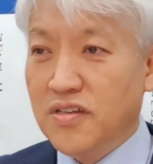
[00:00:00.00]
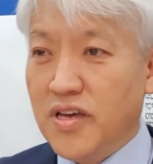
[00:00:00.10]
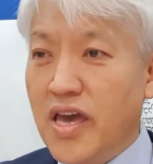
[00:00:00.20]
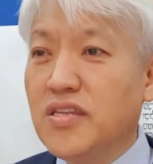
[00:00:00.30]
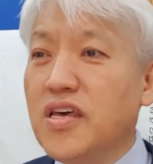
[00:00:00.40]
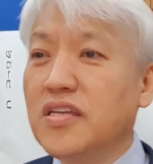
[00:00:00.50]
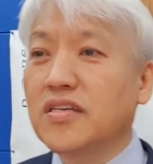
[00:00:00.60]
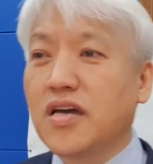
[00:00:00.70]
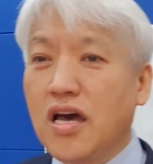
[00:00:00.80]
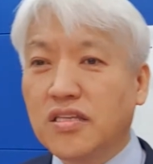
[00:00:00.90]
And then
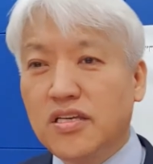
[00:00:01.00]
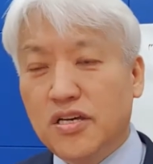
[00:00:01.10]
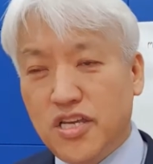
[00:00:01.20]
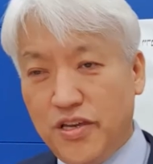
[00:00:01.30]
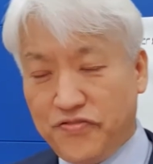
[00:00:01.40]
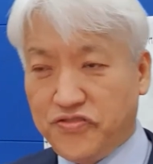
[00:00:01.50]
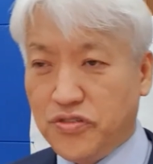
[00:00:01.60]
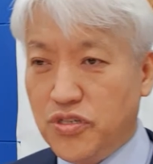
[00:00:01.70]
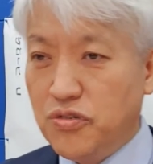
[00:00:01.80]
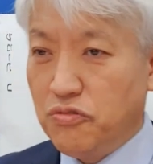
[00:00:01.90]
God, if
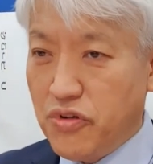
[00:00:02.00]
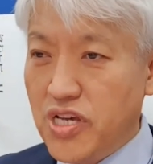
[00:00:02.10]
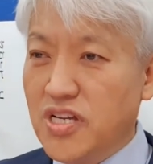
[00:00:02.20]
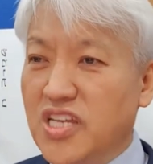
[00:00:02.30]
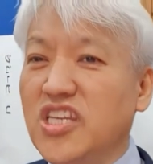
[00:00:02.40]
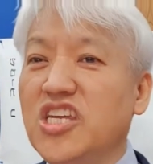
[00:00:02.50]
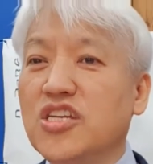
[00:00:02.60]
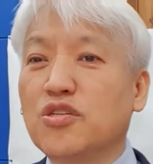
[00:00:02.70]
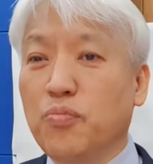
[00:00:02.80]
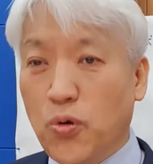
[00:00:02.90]
you really
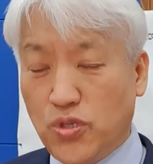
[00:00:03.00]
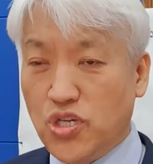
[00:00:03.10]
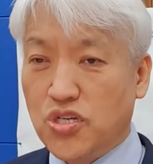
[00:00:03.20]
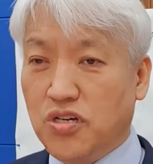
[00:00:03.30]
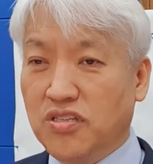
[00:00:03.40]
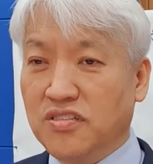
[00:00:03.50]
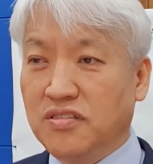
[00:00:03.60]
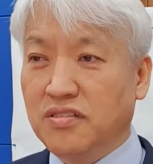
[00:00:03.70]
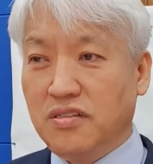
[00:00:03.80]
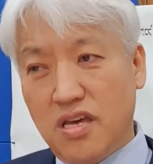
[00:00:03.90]
needed a position
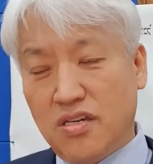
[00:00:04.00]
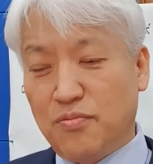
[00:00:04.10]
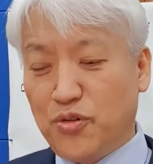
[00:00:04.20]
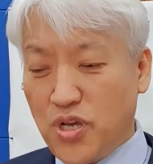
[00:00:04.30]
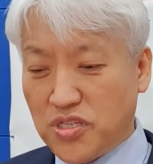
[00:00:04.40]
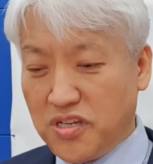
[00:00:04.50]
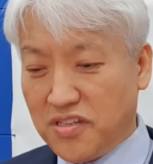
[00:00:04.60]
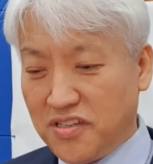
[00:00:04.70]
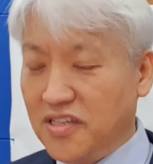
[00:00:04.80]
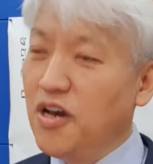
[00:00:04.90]
like a
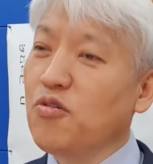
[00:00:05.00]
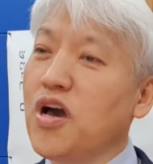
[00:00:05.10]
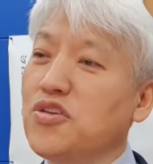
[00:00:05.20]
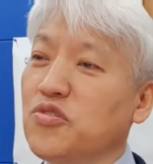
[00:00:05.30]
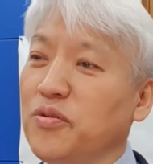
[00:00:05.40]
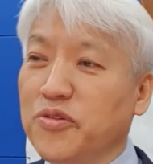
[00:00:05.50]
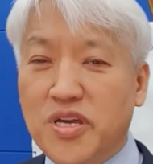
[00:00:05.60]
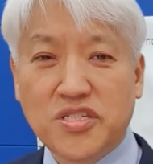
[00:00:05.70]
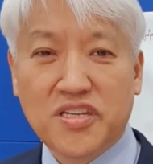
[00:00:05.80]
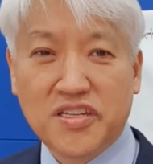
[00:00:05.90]
president, in our country,
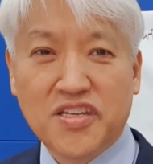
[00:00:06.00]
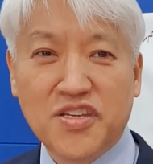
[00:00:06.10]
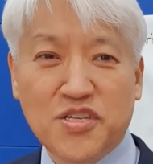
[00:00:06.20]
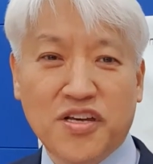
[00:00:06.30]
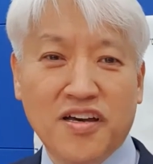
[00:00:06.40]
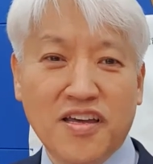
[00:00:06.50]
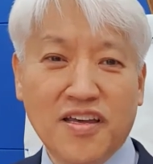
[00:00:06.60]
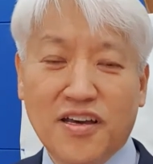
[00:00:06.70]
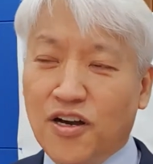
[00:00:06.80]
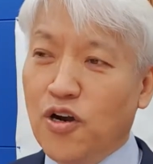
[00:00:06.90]
president is a
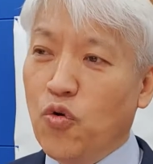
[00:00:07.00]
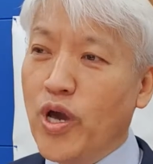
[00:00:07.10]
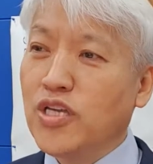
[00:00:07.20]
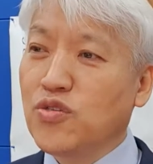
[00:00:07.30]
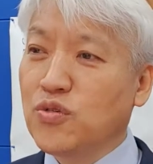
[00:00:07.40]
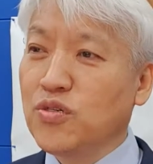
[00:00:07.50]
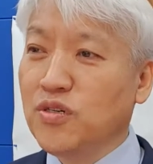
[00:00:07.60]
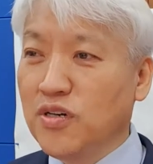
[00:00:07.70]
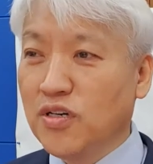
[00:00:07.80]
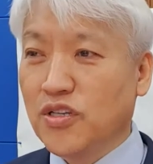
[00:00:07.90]
way
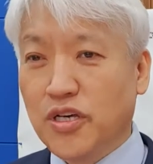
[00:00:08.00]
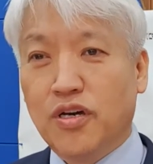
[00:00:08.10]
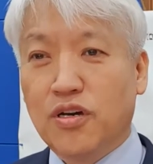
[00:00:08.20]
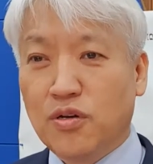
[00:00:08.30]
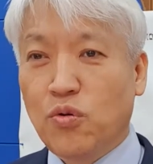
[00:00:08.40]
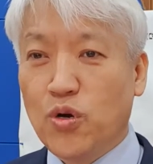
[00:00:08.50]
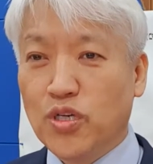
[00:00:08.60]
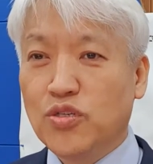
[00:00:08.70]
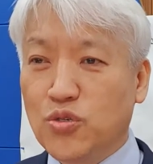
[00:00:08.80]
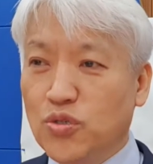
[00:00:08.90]
to the
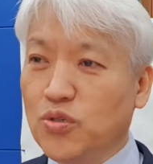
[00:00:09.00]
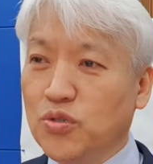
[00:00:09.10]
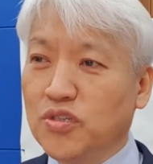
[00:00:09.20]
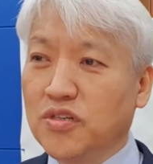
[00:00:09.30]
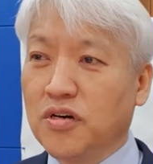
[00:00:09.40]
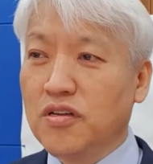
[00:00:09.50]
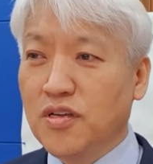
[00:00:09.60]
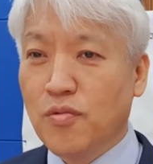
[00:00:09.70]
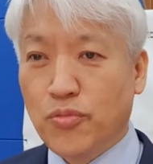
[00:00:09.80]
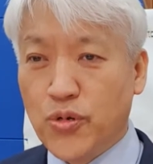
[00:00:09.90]
going to, you know,
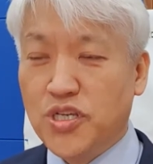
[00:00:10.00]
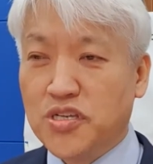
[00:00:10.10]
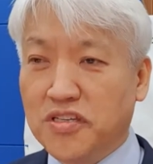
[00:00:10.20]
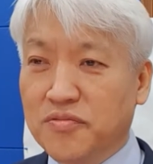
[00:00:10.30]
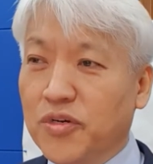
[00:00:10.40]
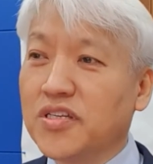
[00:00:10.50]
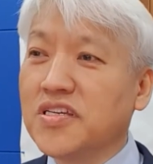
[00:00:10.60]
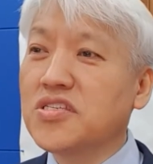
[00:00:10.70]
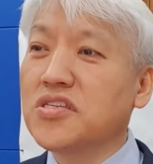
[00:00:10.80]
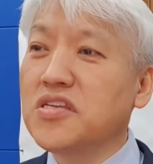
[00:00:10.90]
prison. But
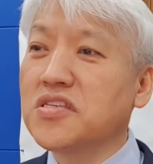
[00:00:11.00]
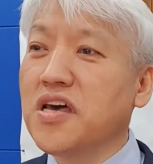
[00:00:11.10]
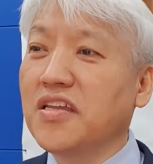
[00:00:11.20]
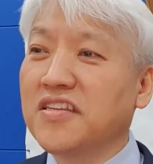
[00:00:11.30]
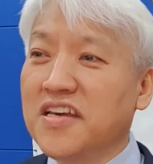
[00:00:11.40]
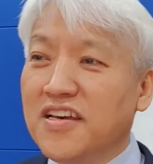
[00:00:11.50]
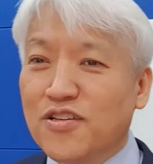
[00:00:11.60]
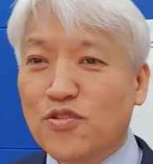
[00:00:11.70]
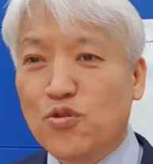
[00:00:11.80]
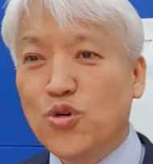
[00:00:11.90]
it's not
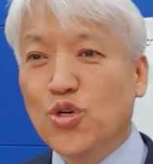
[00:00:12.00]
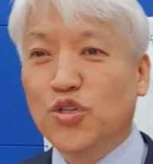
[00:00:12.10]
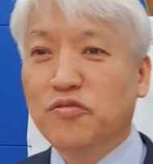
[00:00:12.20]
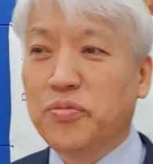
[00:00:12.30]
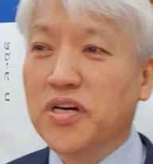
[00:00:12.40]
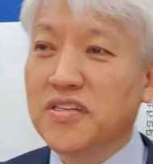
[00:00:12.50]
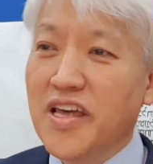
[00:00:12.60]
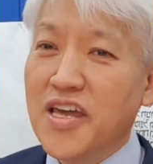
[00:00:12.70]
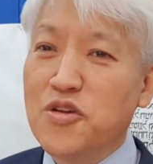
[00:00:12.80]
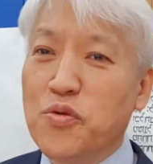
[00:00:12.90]
good, but
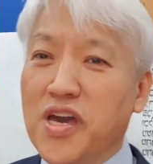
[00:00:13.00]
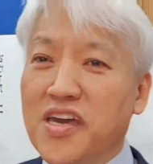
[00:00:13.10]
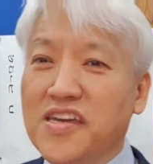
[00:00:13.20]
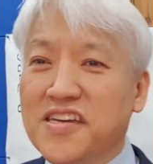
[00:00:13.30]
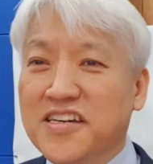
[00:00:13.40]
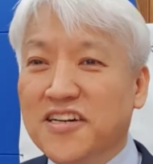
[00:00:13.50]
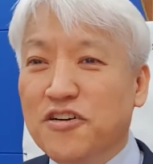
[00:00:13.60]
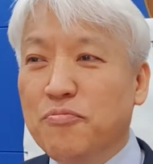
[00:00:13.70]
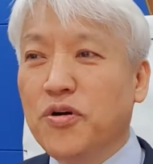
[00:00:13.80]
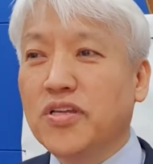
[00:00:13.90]
anyway,
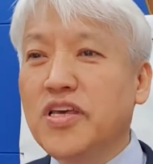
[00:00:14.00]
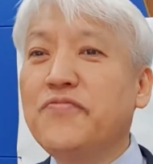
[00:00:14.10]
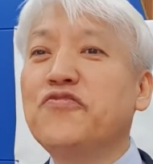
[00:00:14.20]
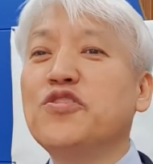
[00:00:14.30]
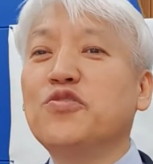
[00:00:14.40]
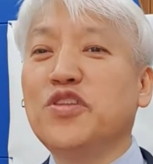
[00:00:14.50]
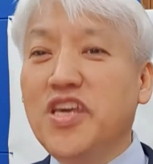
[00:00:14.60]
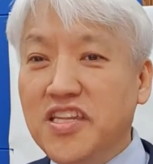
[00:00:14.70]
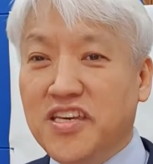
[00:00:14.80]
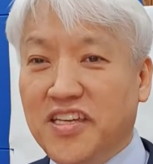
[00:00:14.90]
but if you
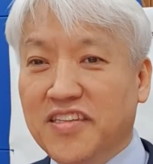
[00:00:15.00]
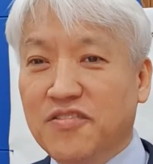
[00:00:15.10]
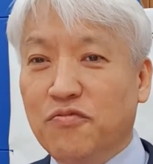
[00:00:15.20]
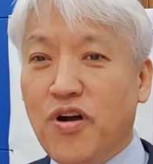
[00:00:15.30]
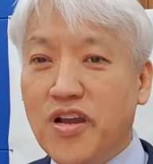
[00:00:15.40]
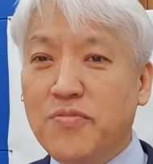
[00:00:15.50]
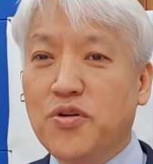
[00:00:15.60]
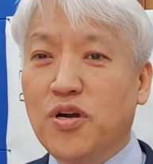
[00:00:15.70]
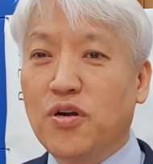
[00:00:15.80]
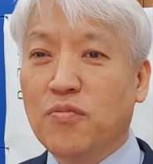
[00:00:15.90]
need it,
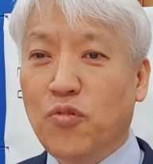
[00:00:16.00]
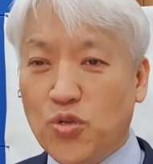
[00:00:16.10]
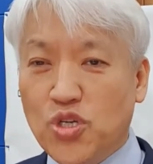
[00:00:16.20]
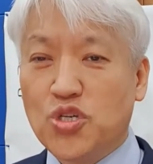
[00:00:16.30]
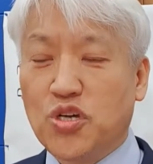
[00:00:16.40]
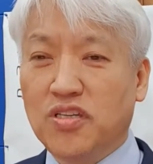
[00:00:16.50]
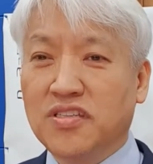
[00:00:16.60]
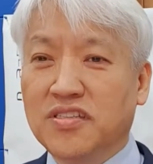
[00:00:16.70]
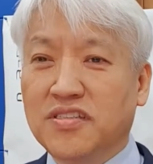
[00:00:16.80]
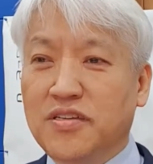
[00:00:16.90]
whatever position,
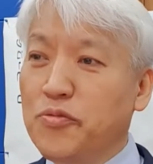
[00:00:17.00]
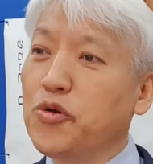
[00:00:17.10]
if you